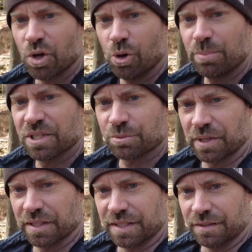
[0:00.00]
open is
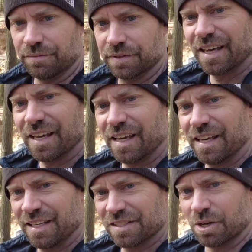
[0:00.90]
relative.
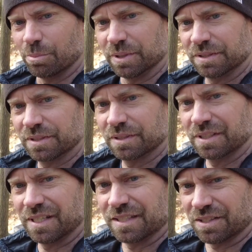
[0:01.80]
It is open,
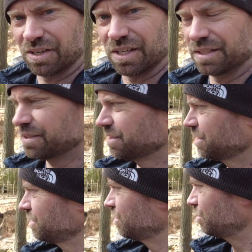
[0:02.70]
it's on,
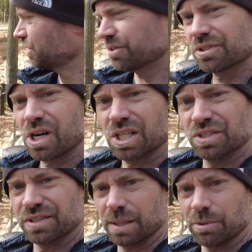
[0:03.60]
but there's
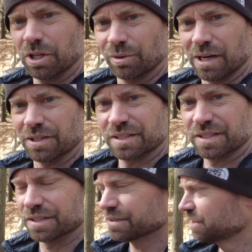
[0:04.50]
caution tape all around it
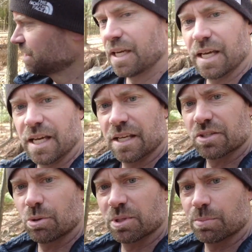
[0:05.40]
still. And there's a
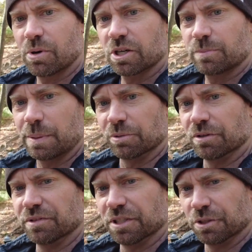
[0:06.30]
whole bunch of parks people
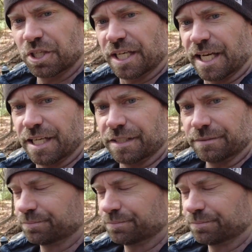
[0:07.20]
over there looking at it.